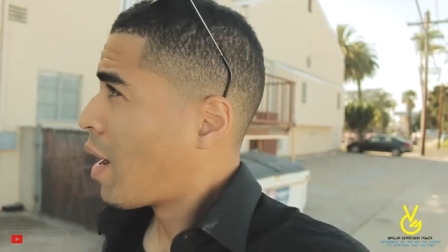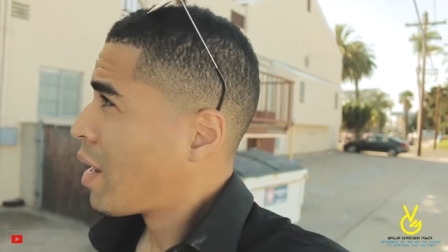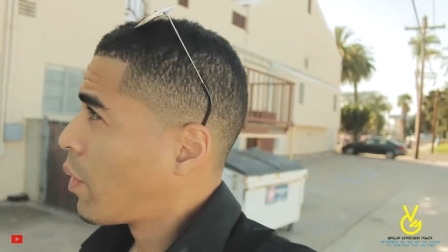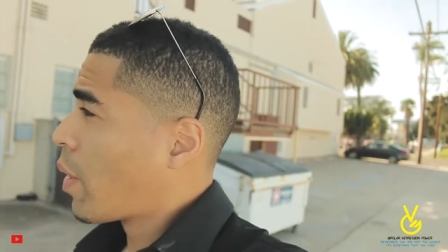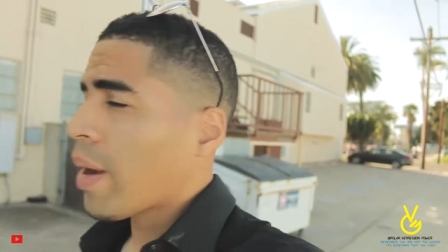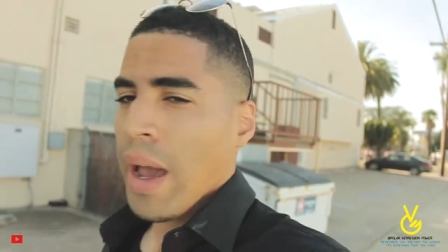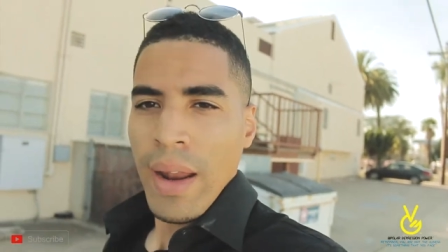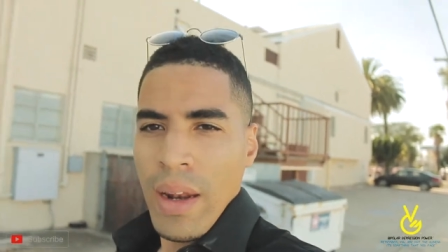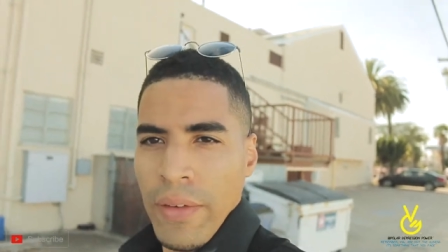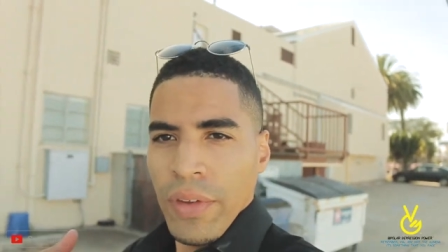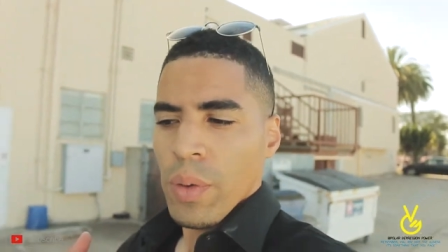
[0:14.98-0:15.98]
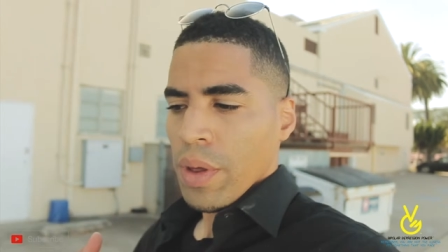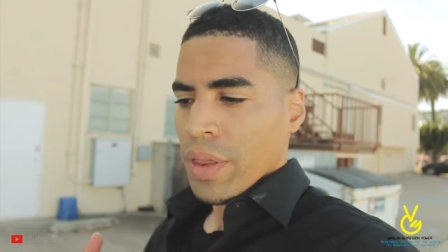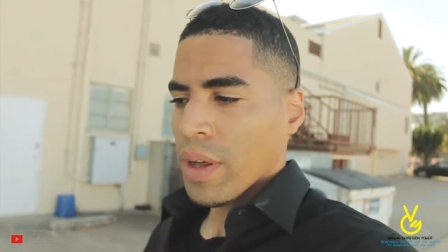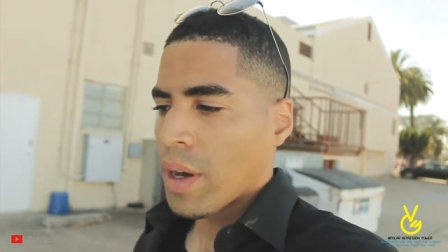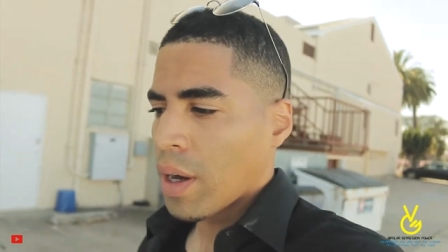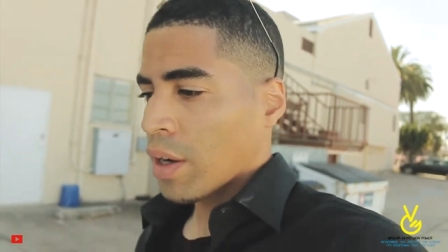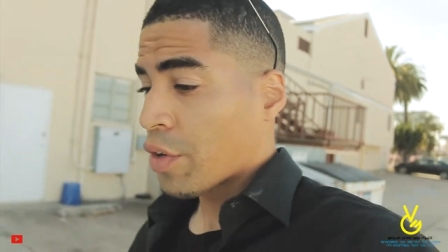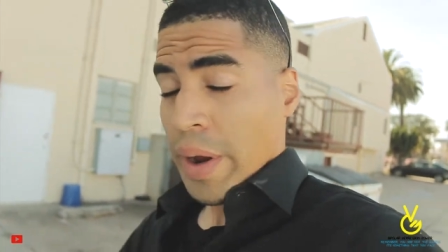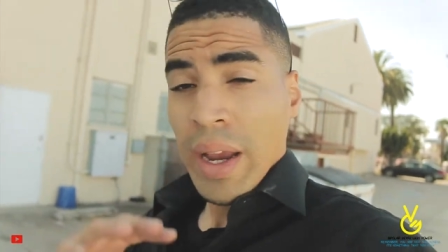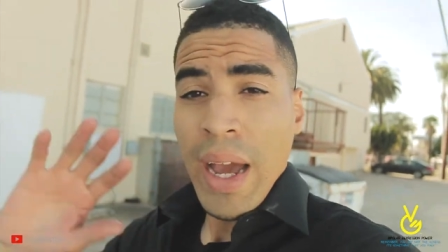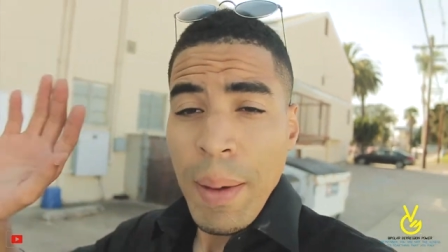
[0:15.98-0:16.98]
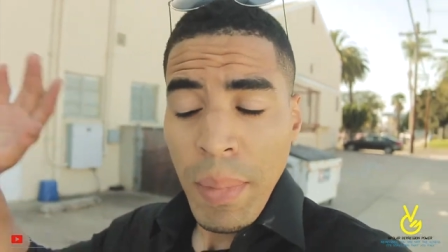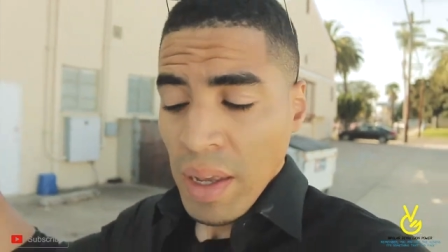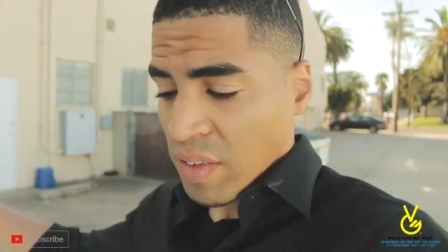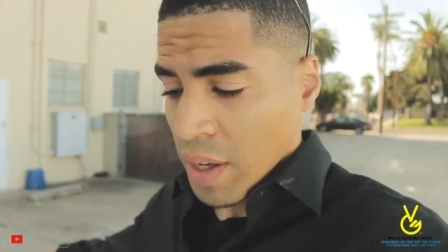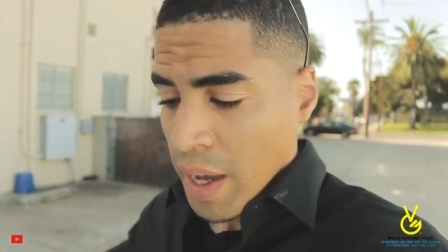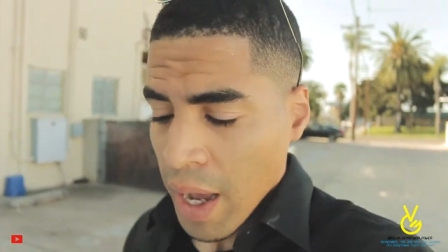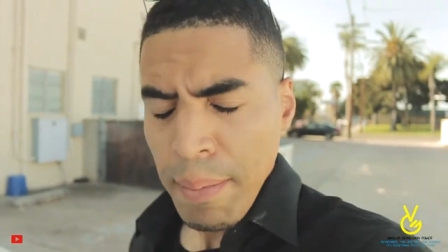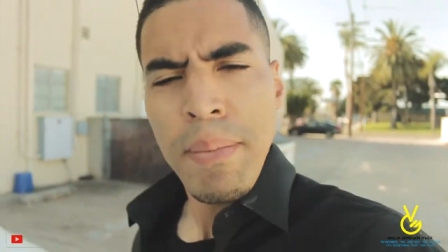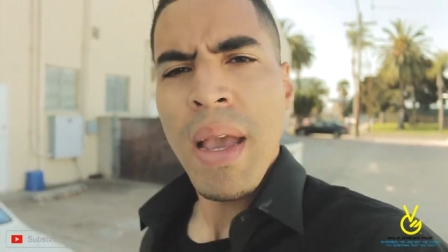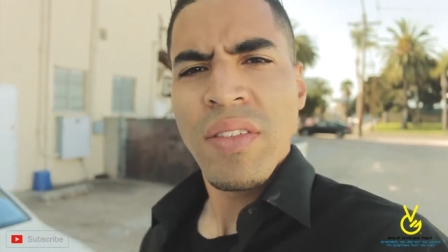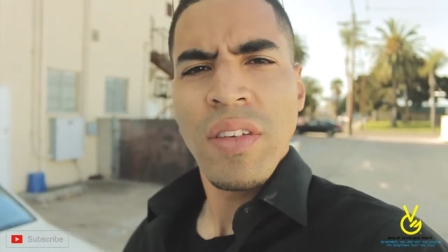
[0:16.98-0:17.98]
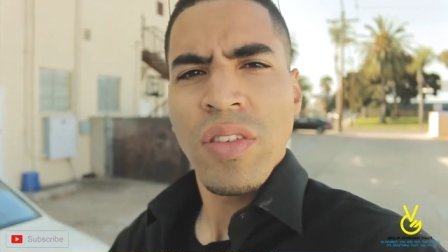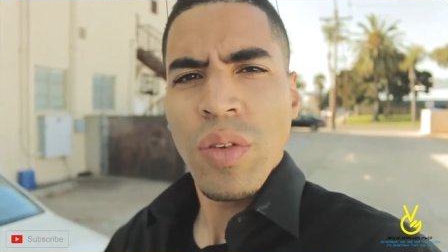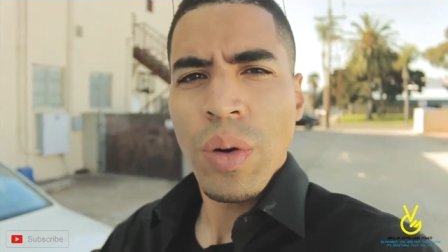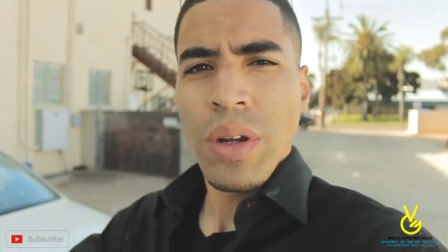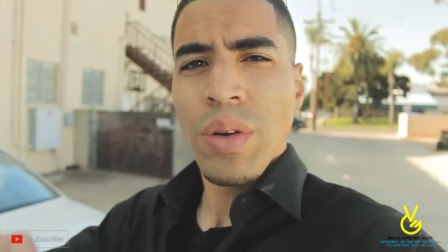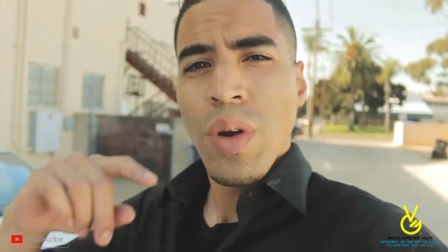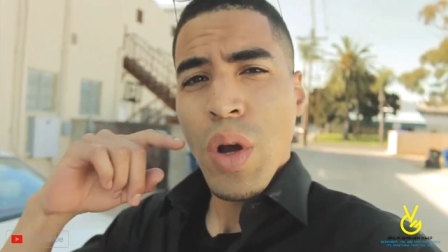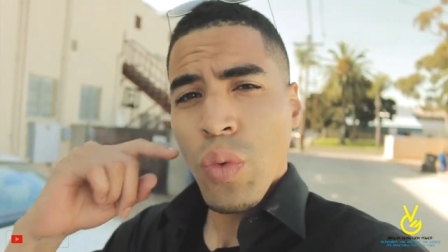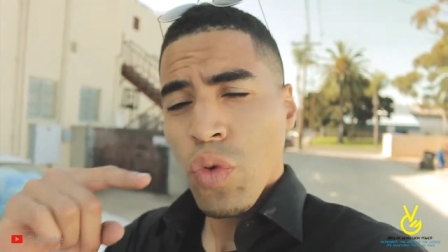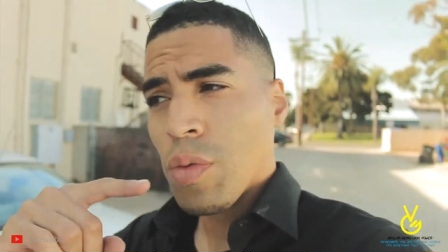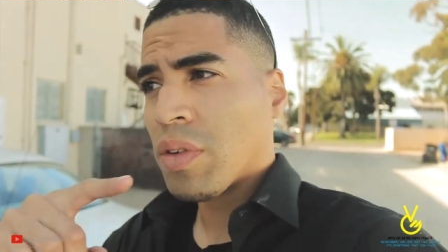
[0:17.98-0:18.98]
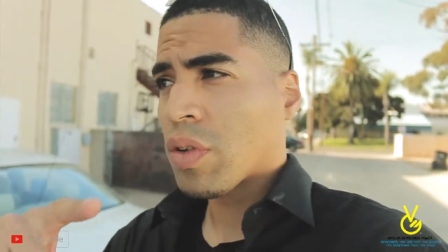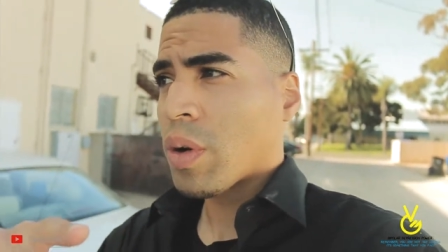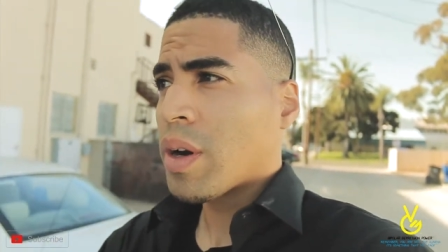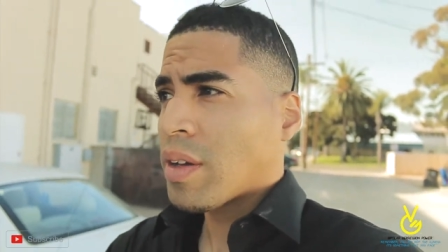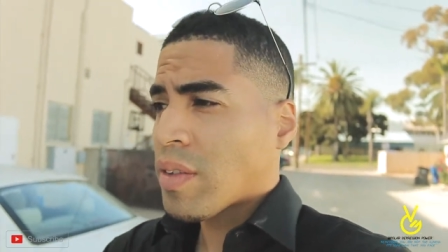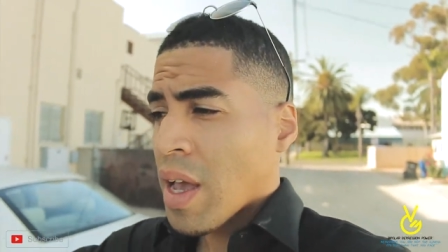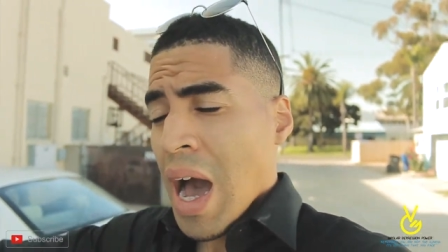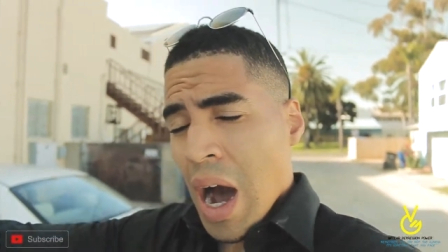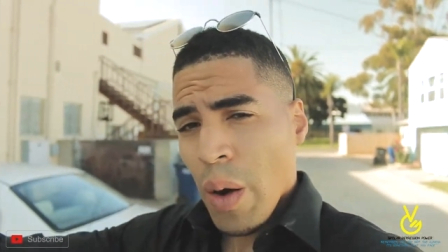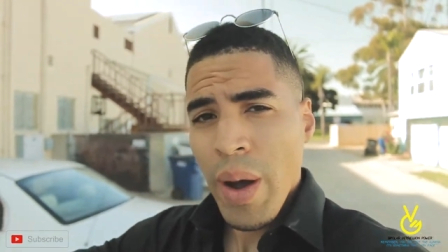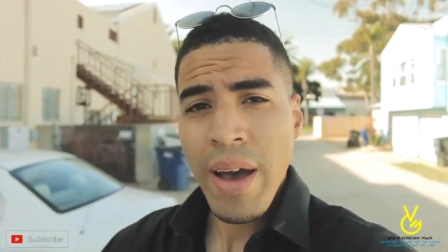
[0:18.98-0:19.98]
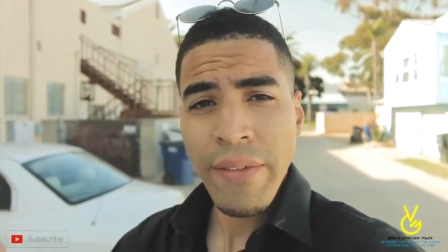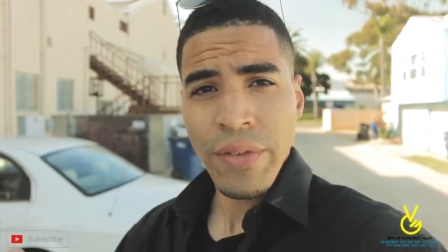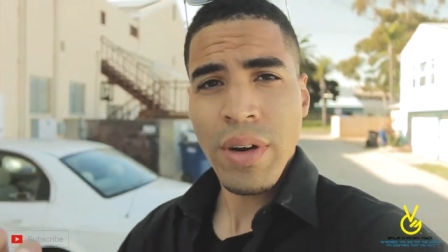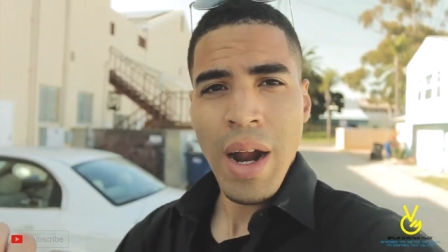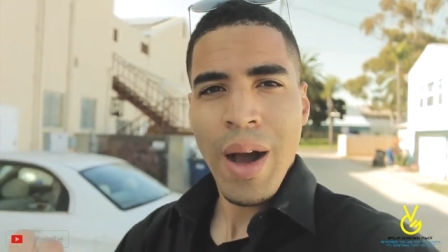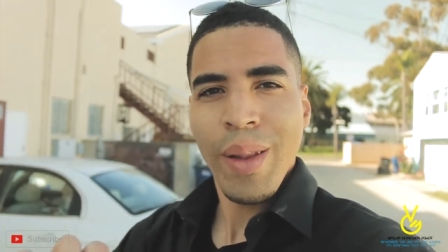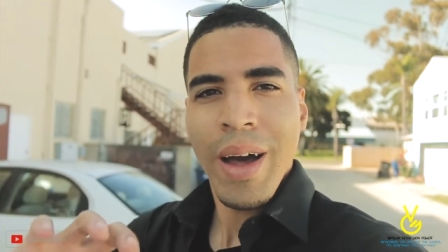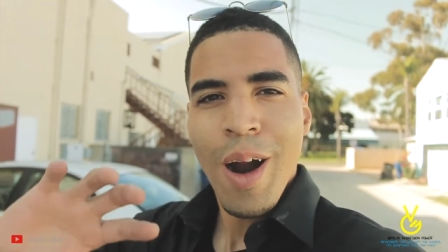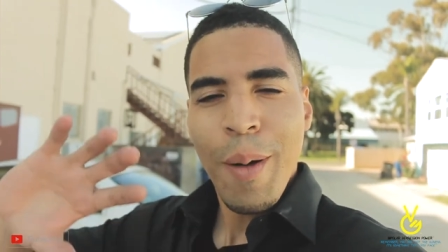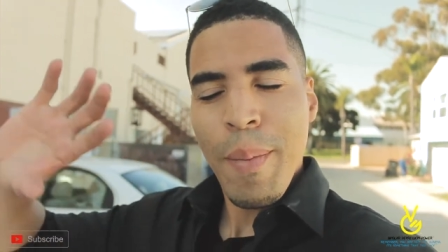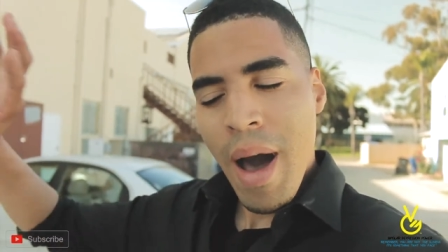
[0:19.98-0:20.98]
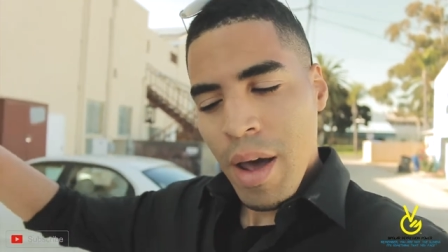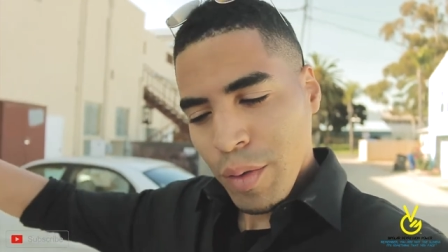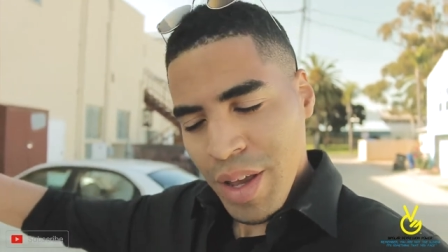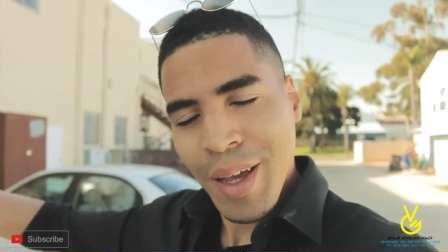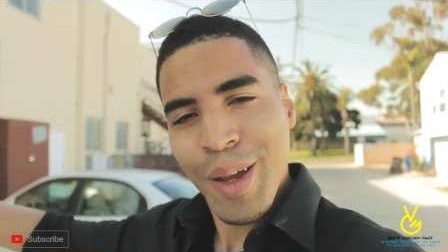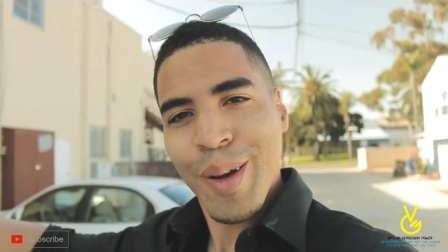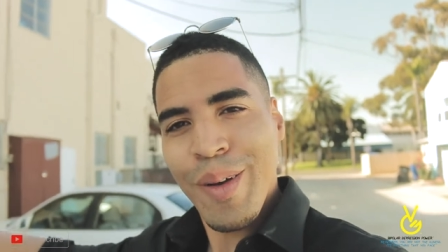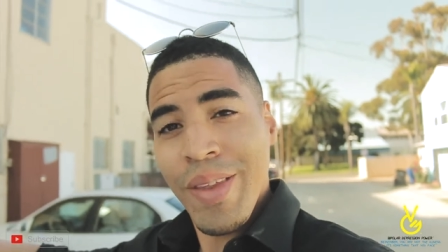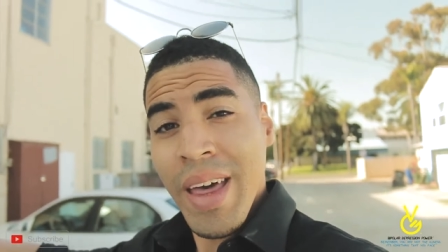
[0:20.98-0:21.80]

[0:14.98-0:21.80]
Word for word: Anyway, I got an interview with a great guy, amazing guy, amazing story, Ruben Torres. However, I'll let Armando take care of